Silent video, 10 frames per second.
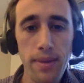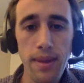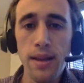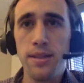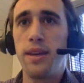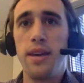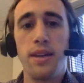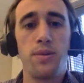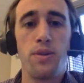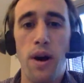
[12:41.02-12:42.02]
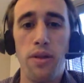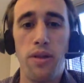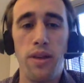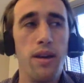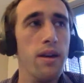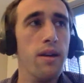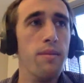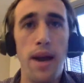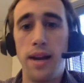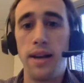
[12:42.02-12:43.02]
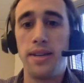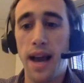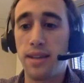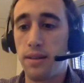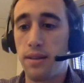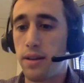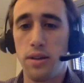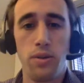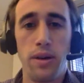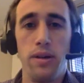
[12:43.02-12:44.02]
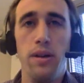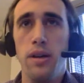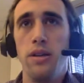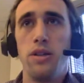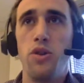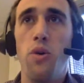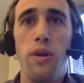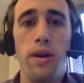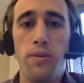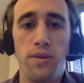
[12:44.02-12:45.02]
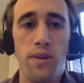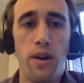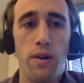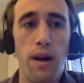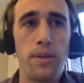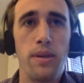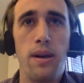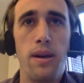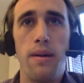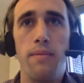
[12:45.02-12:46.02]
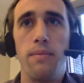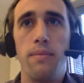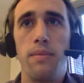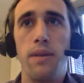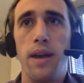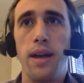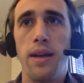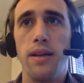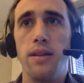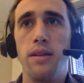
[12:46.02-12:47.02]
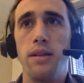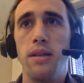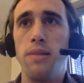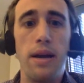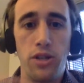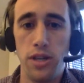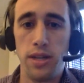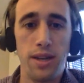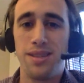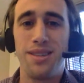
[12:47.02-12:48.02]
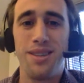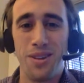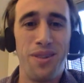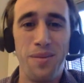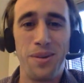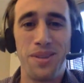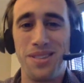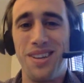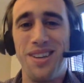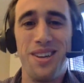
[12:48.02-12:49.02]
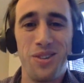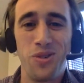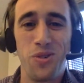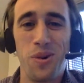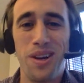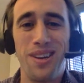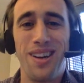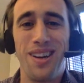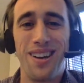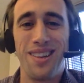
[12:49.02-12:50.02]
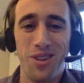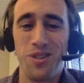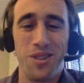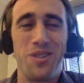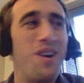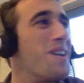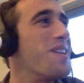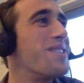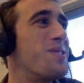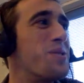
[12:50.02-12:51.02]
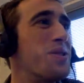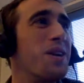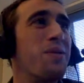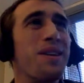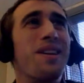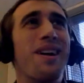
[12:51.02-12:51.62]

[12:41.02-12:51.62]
Zacchaeus was a wealthy man, a tax collector who had stolen and was very corrupt. And he met Jesus, the famous story. There's a song associated with it.